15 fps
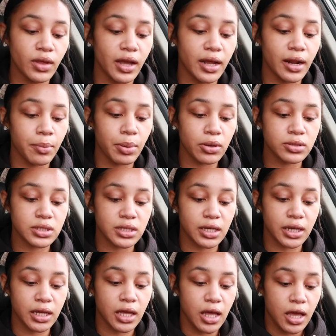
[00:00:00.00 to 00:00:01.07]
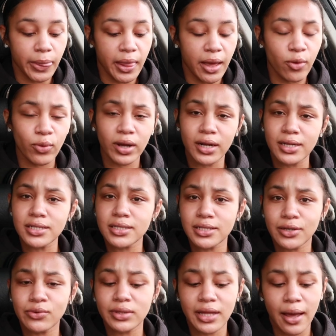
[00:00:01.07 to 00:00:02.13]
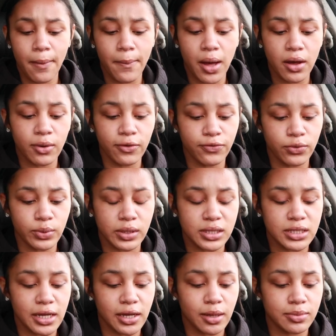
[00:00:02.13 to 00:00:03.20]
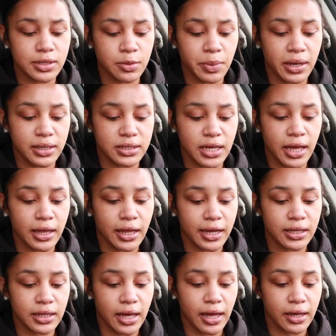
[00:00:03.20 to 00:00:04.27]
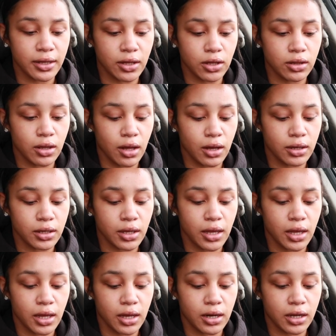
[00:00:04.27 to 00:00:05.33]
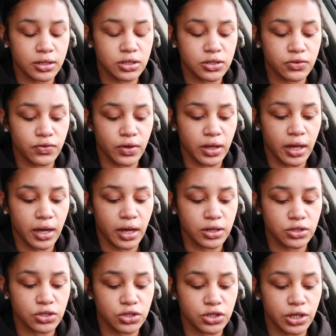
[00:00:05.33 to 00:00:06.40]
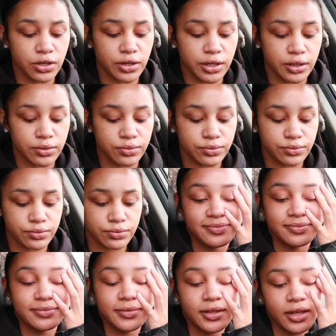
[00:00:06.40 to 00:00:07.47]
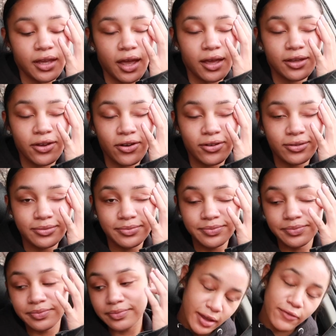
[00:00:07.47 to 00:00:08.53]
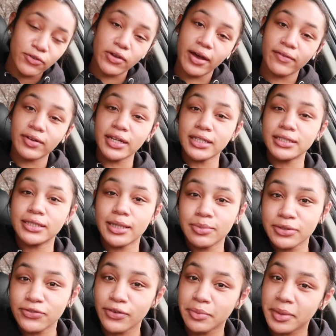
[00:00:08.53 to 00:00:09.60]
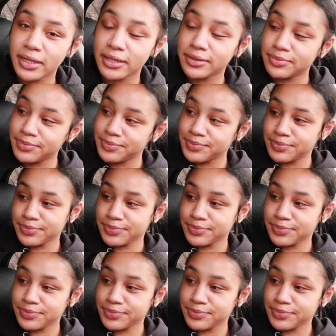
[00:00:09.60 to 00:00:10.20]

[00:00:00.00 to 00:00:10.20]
and I posted it. And we're going to stick with that motto for real. Take up space. I like that a lot, and I just feel like I should share it. Yeah, y'all, if you have any tips for me,